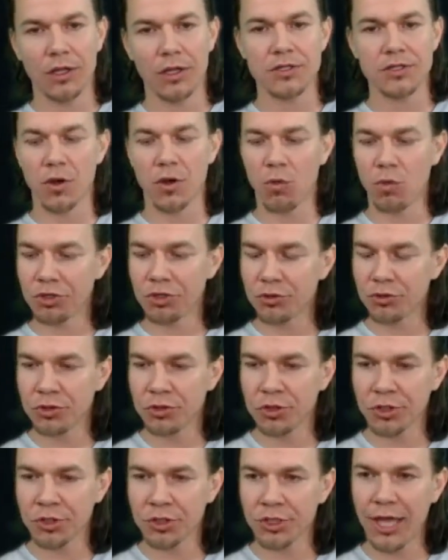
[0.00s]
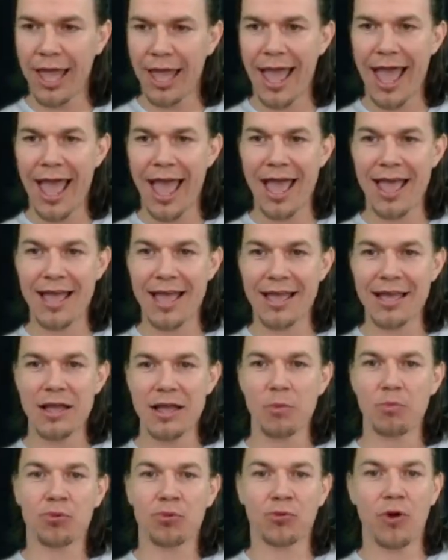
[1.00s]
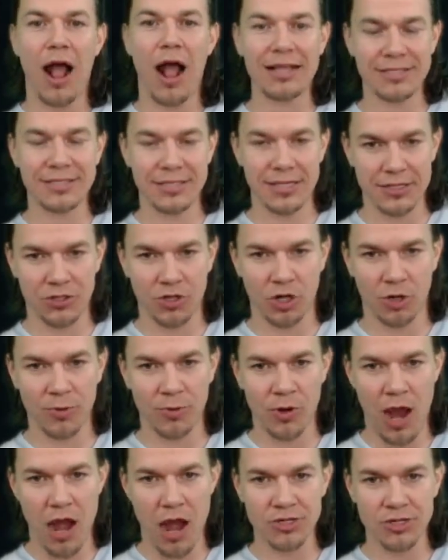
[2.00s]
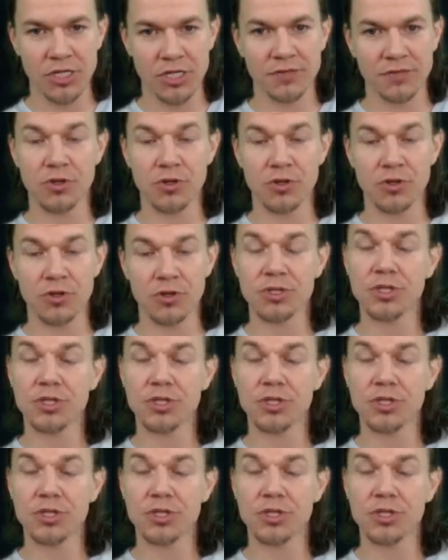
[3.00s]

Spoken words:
So when you look at processed carbohydrates versus